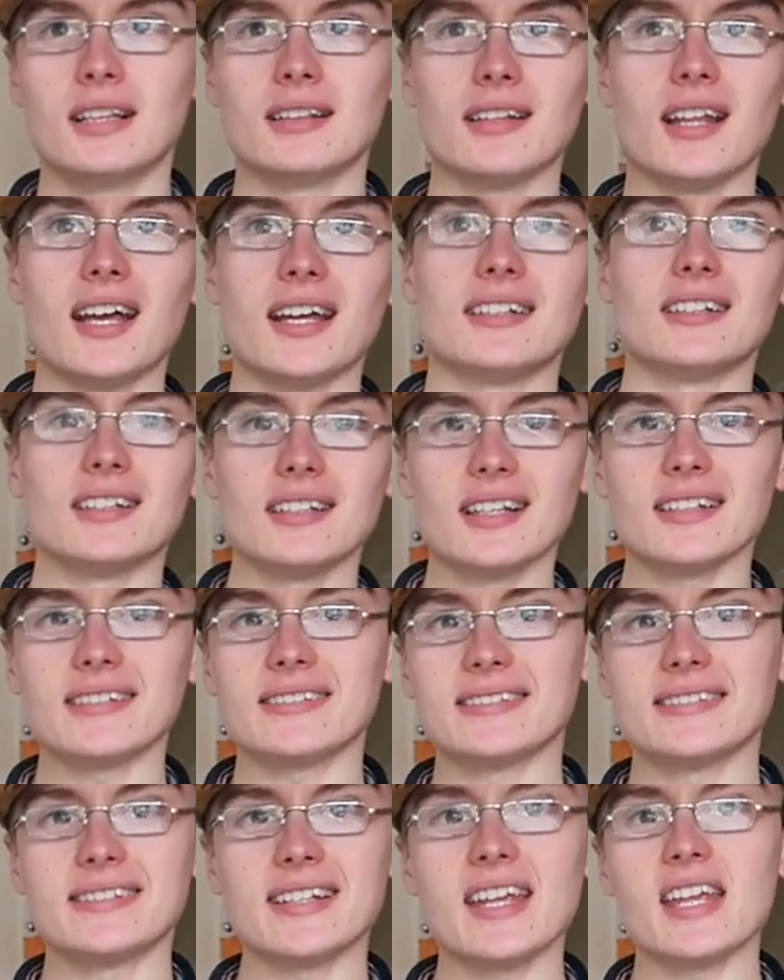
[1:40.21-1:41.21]
Let,
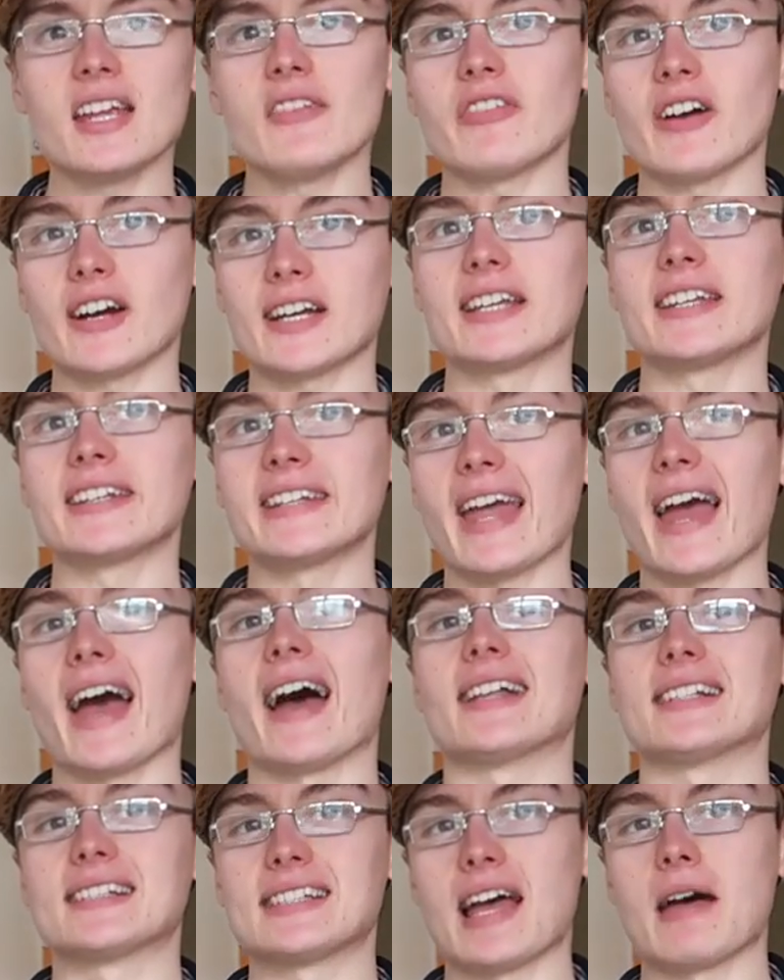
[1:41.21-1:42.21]
let's see if I can
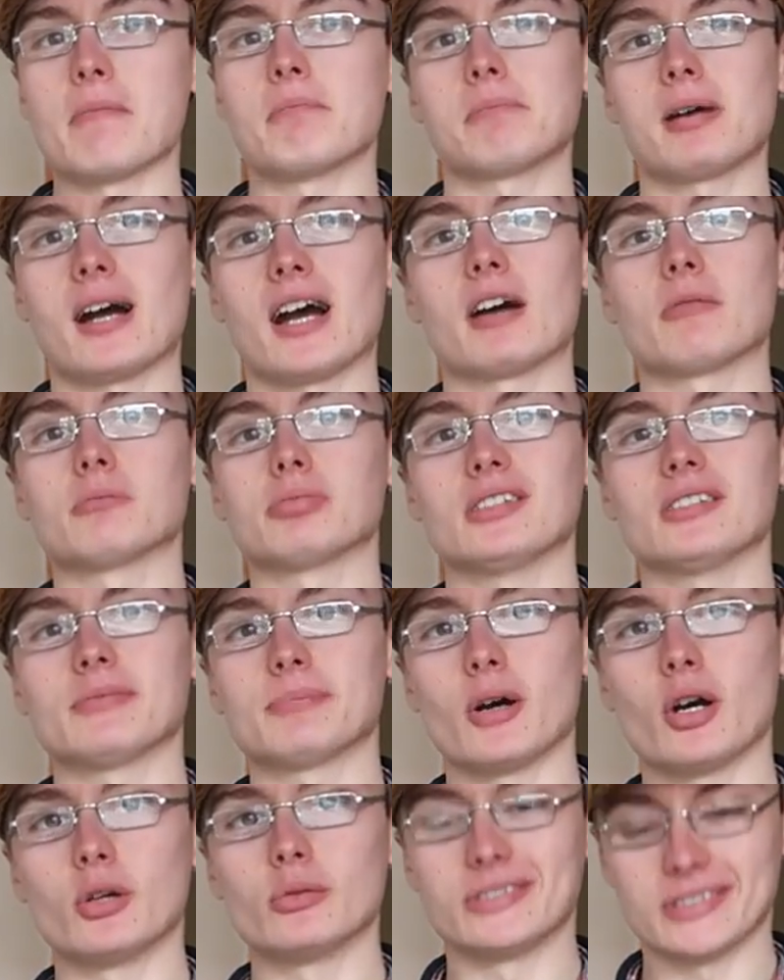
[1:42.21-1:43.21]
get £10 plus
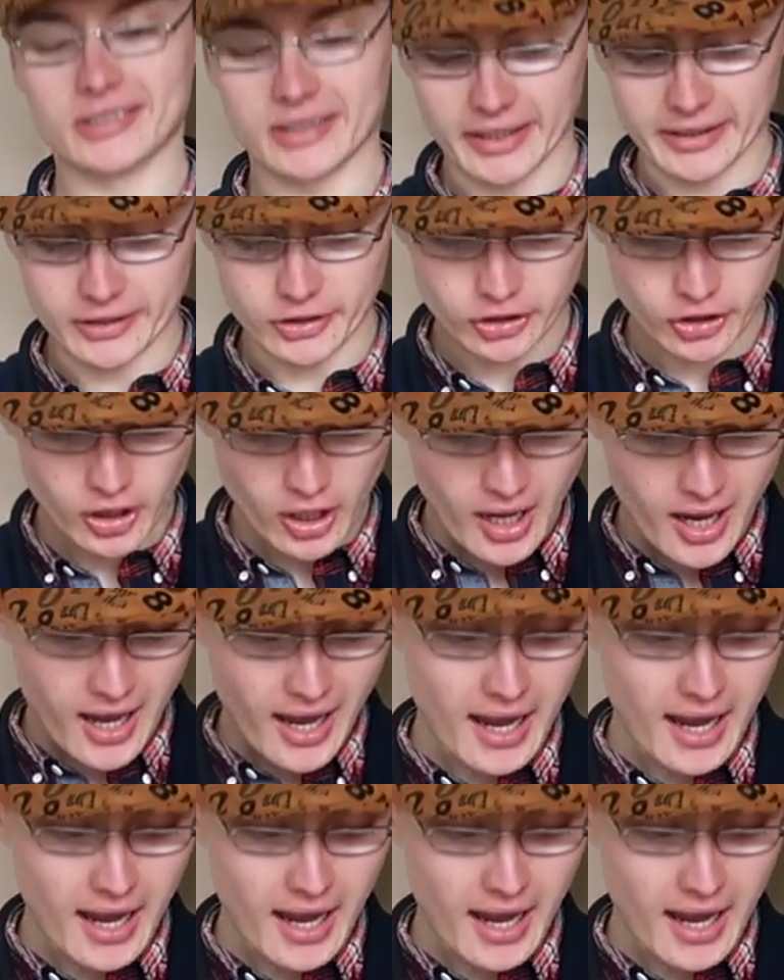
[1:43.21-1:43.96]
postage.